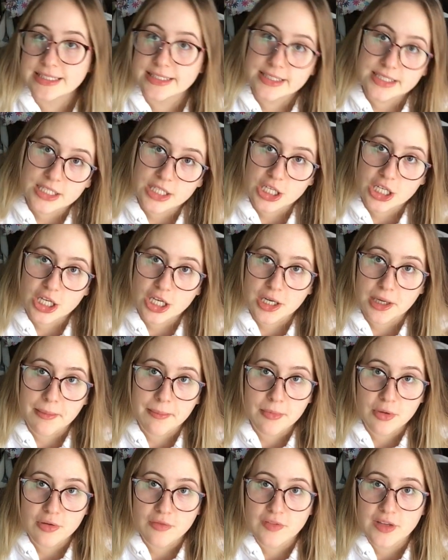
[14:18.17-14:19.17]
dinner and a
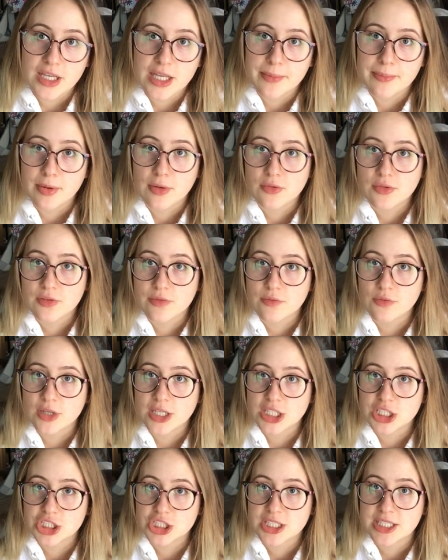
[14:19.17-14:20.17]
movie, both of
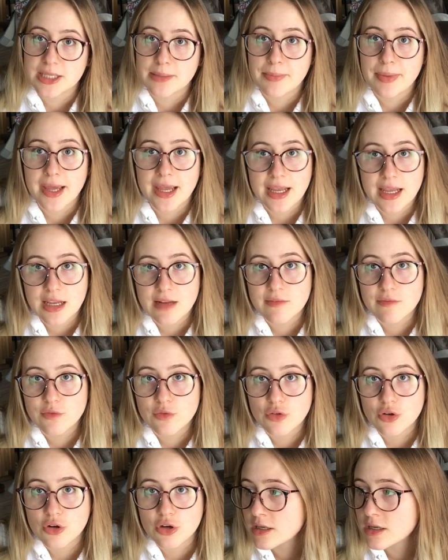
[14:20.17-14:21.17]
which he paid
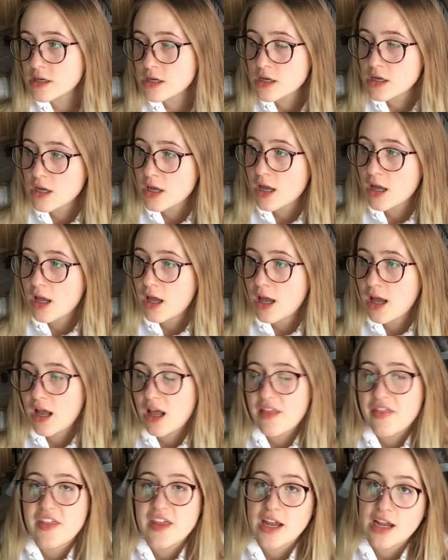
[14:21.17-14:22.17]
for.
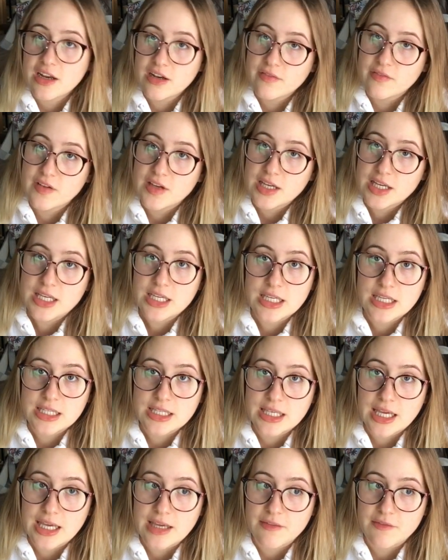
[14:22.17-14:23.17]
At the end of it, he
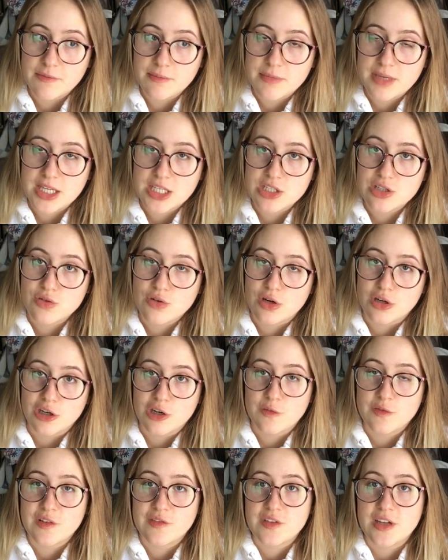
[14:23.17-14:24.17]
gave me
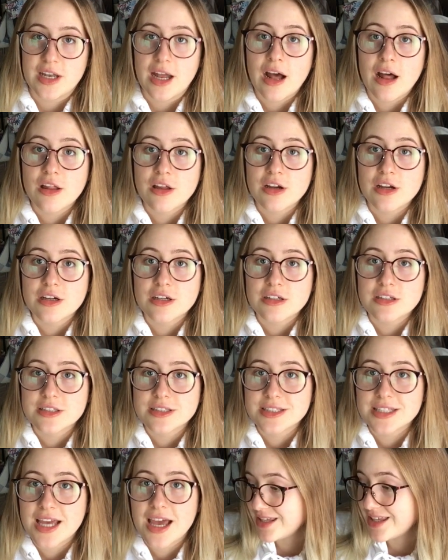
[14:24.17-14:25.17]

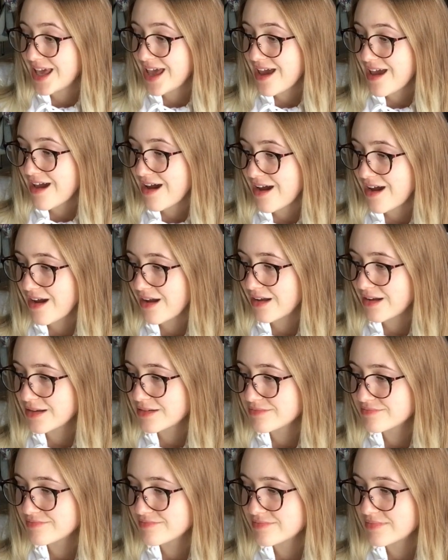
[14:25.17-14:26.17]
$250. Yeah,
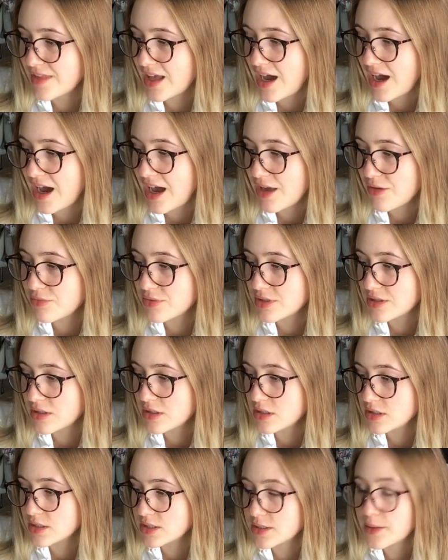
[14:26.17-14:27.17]
I
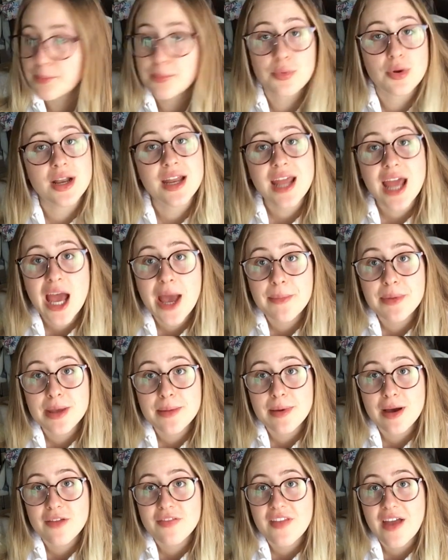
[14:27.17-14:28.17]
was pretty happy
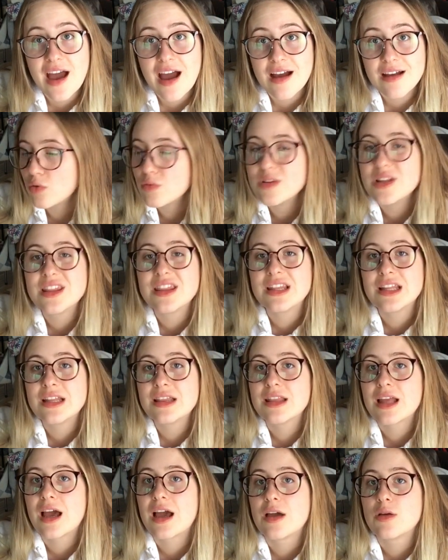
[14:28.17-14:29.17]
about that. Only
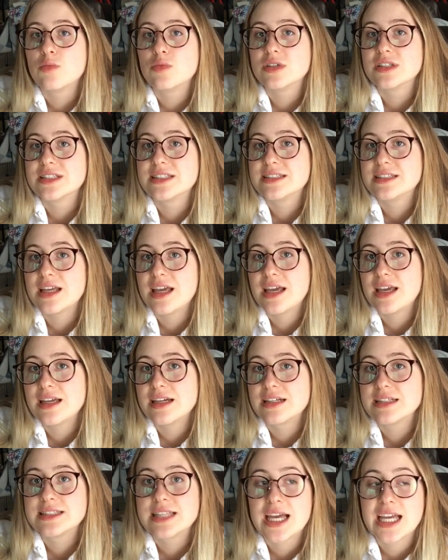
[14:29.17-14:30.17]
thing that I will say
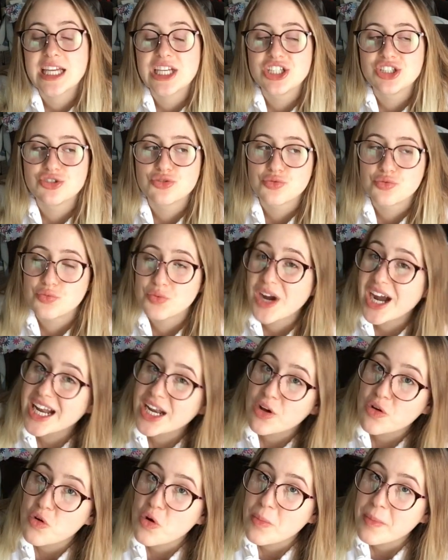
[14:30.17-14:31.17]
is that he tried
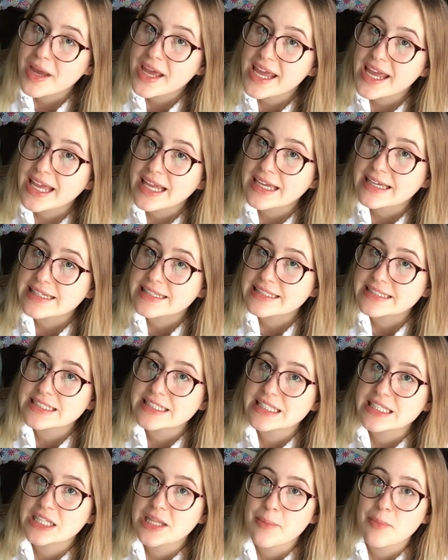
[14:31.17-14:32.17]
to hold my
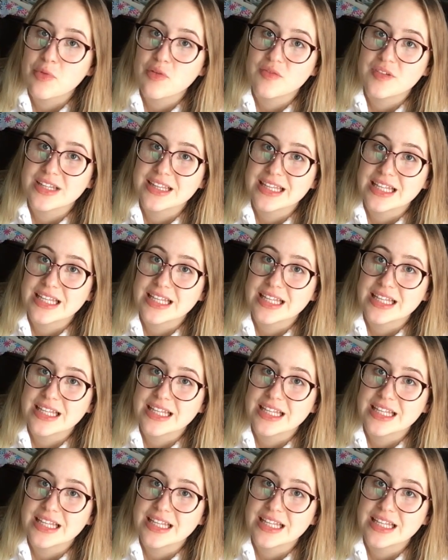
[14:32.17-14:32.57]
hand in the movie